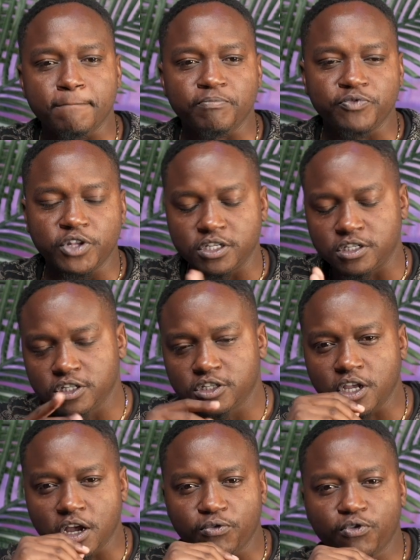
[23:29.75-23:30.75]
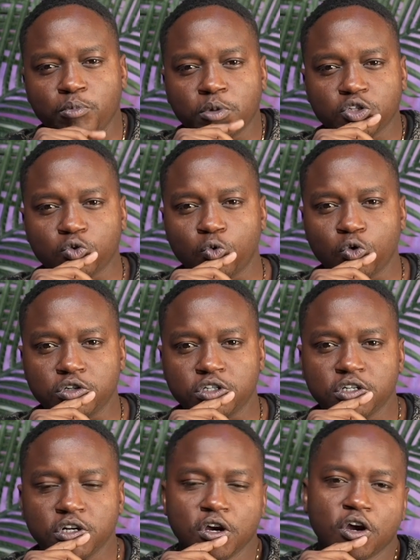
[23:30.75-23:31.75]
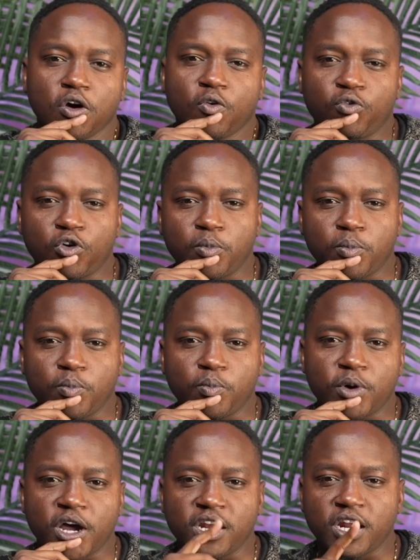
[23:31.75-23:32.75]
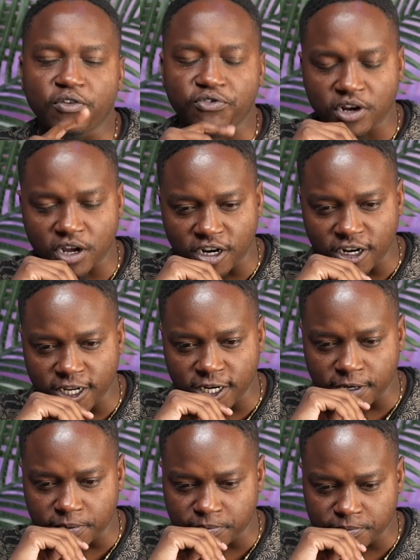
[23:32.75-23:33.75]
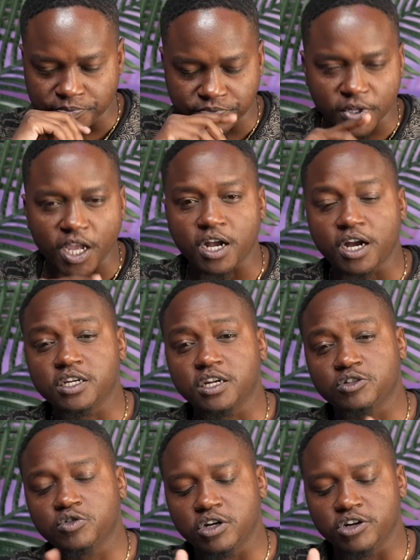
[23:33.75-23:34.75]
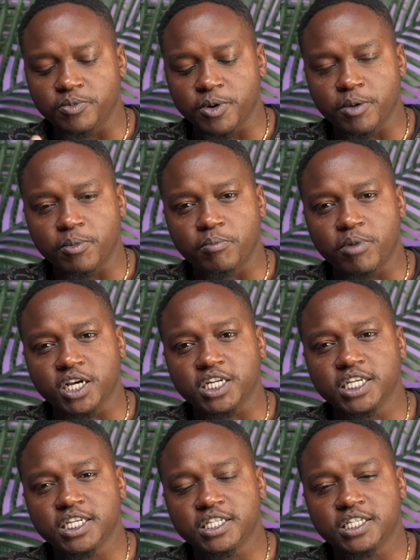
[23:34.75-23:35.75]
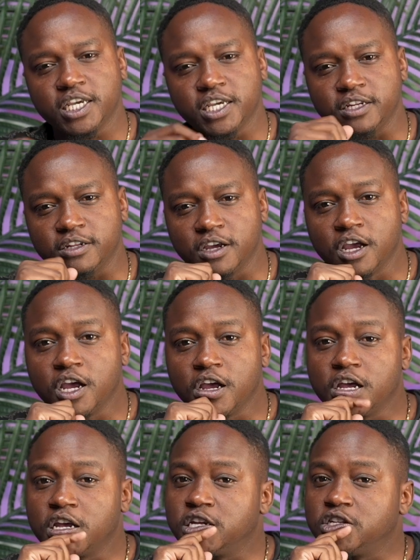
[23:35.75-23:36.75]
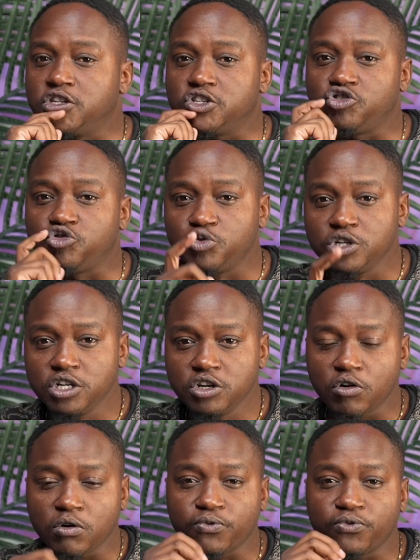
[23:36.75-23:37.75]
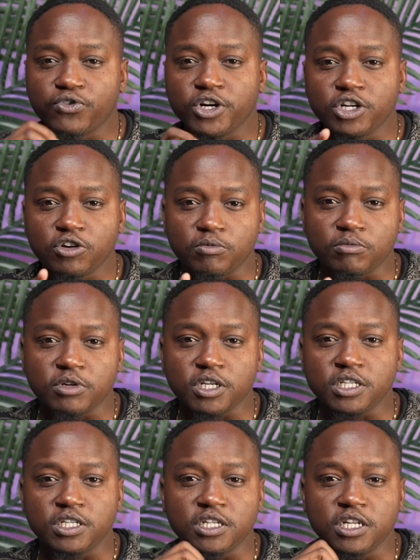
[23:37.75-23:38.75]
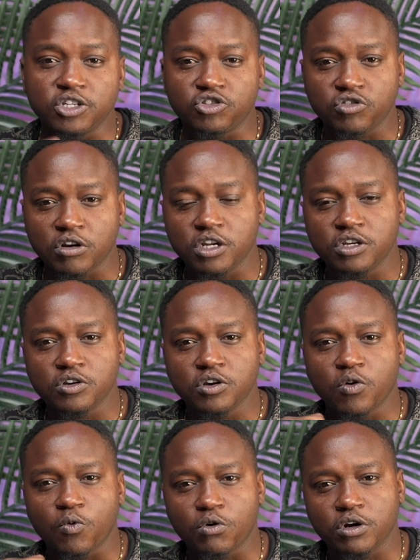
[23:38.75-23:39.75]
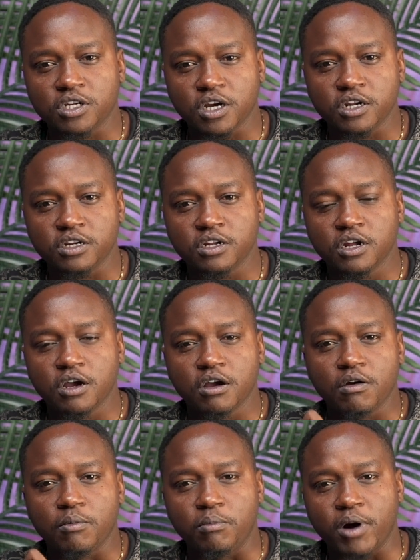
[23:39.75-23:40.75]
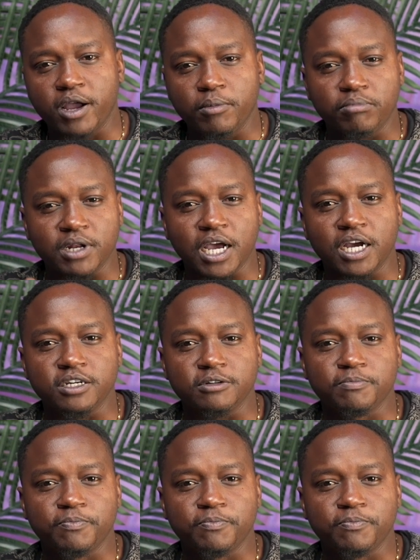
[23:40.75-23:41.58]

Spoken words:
there's this famous quote from an African leader. I can't actually remember, but he said, "The tree of freedom is literally watered by blood."